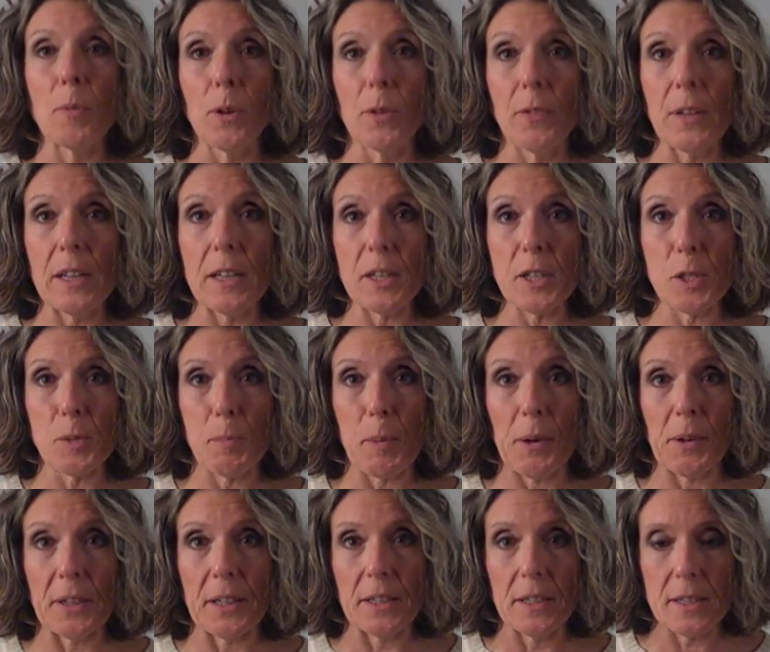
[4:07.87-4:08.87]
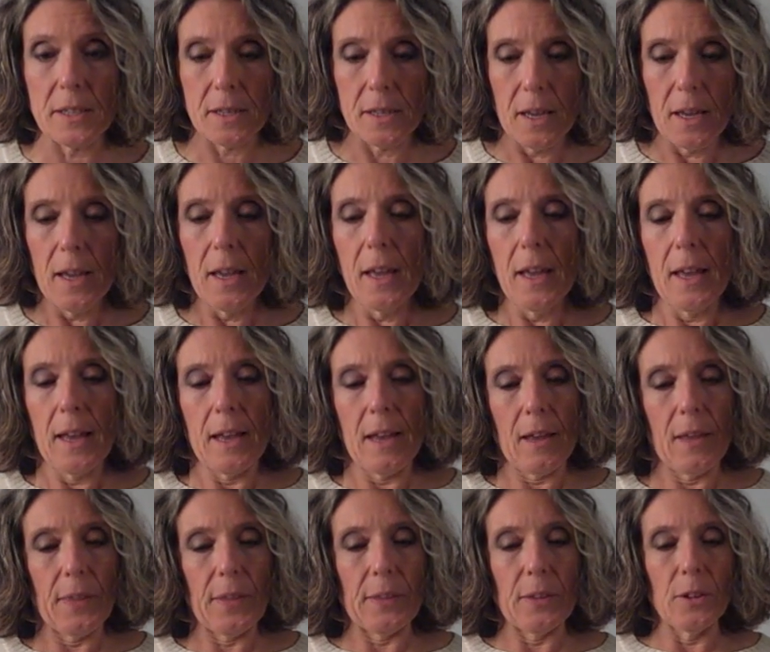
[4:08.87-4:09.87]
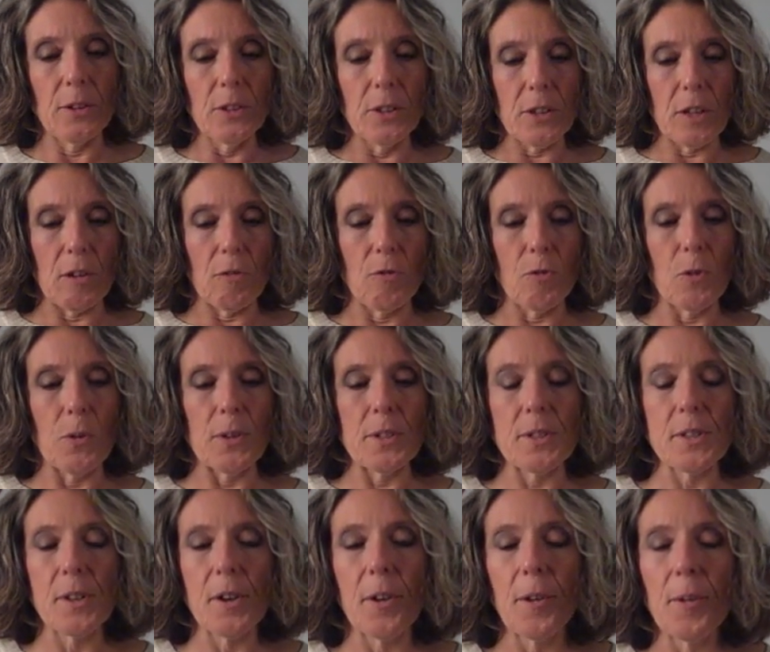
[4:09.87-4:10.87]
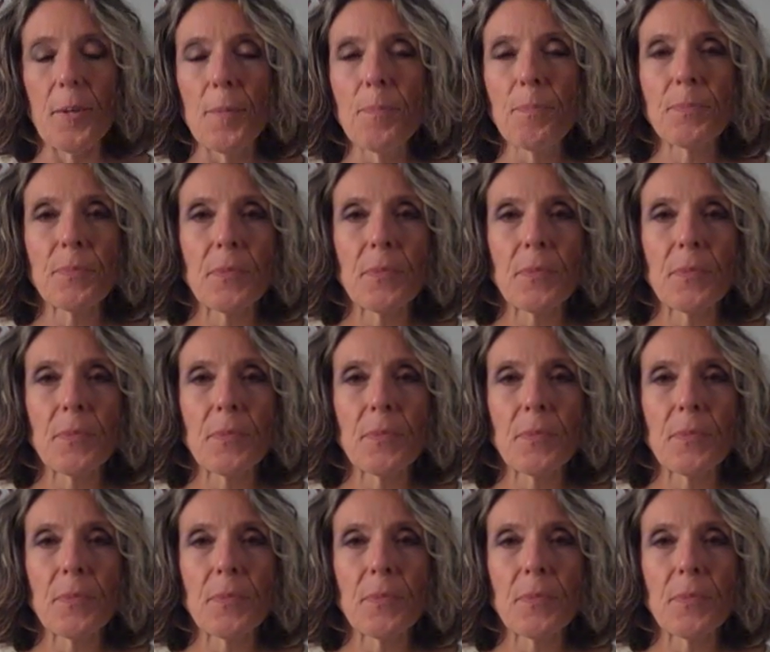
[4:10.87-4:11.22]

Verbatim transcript: moving experience uh, that they're looking for so